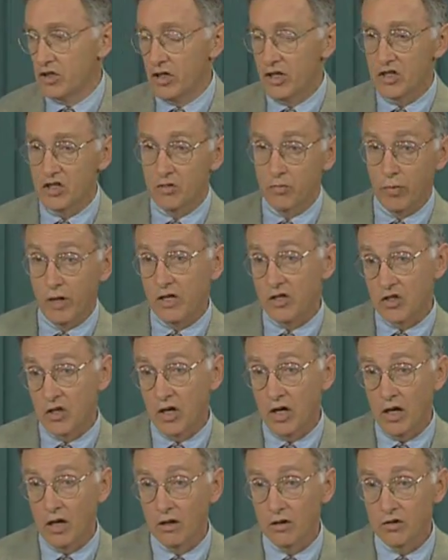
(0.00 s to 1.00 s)
just by
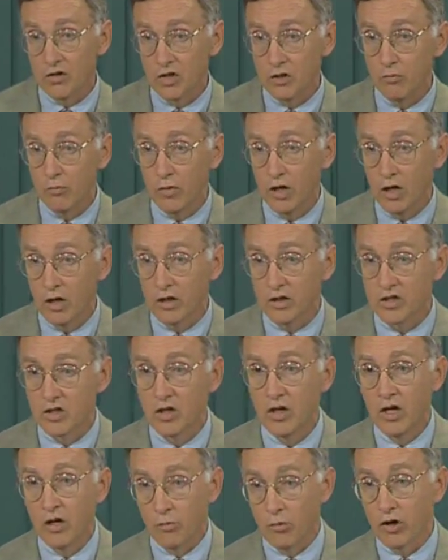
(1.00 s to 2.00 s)
scholars and
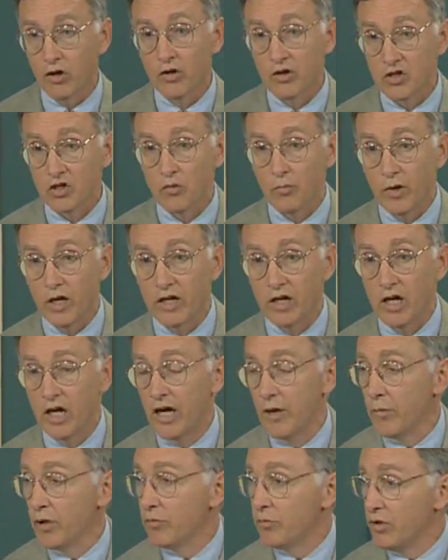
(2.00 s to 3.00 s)
monks, but also by
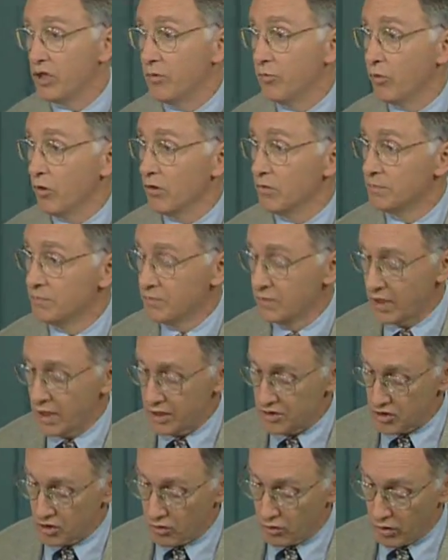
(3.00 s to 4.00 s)
common people
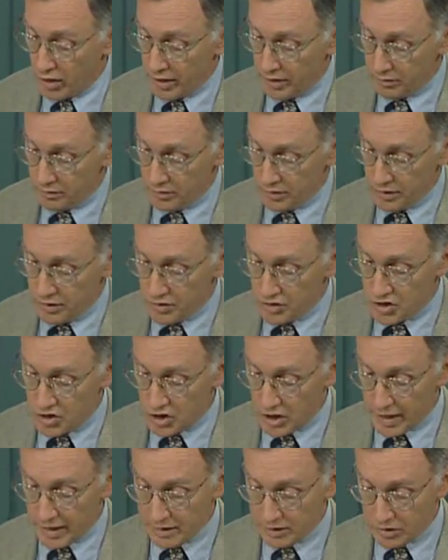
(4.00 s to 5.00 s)
as a great
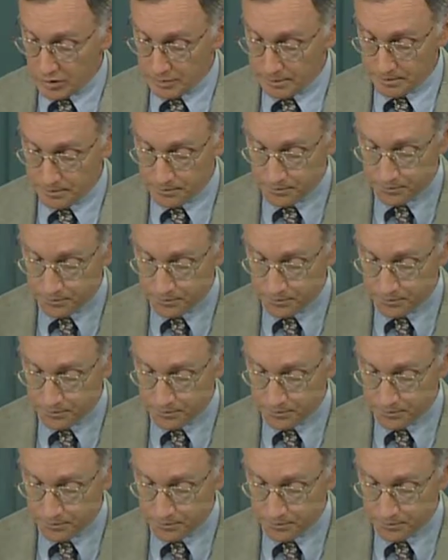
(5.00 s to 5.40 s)
saint.